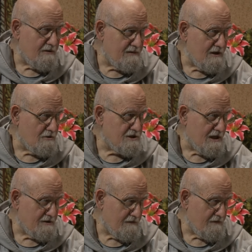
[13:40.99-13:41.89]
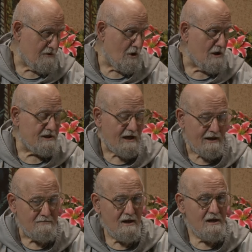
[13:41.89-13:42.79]
Pio shelter for a long
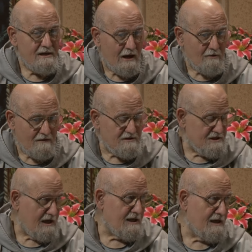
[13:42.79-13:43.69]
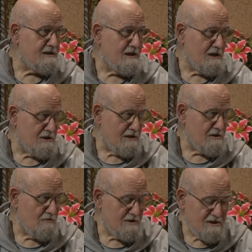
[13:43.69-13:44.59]
time. Now we have the St. Anthony
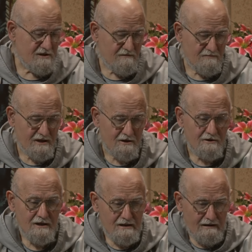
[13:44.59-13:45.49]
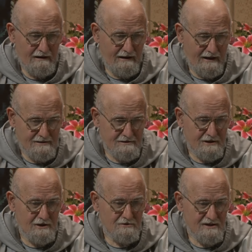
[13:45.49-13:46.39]
shelter, which is even bigger. And,
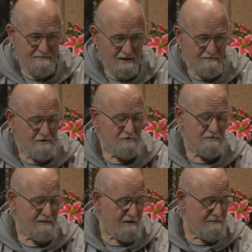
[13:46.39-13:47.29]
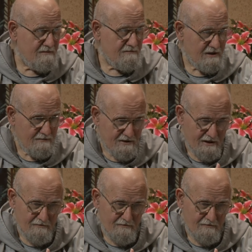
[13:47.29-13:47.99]
you know, sometimes you do meet people.